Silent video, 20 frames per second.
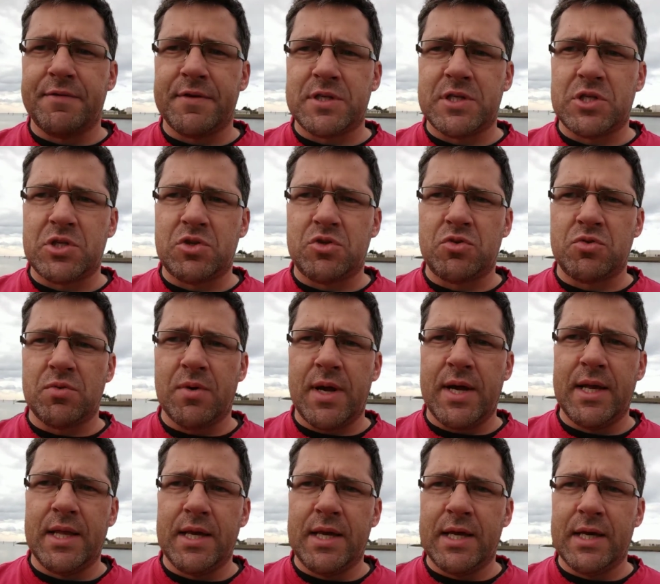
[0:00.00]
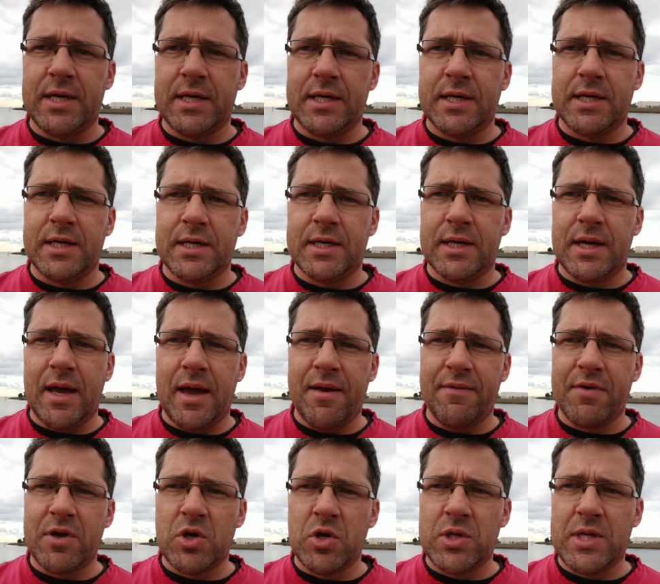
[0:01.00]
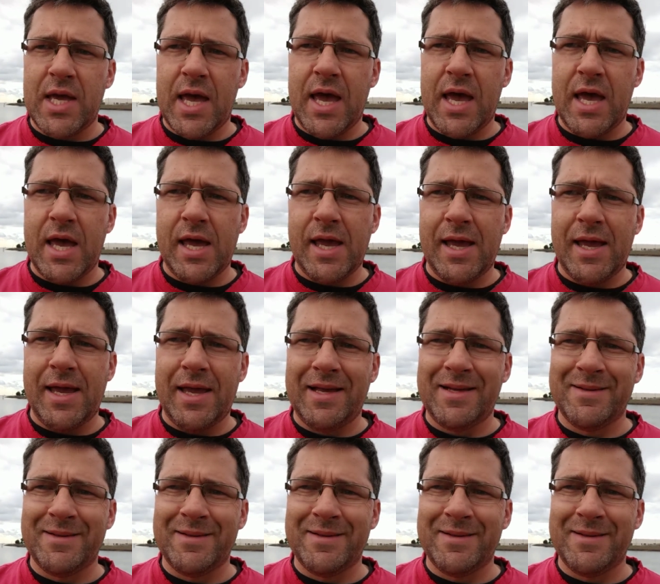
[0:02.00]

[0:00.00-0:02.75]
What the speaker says: Australia. Have a good day.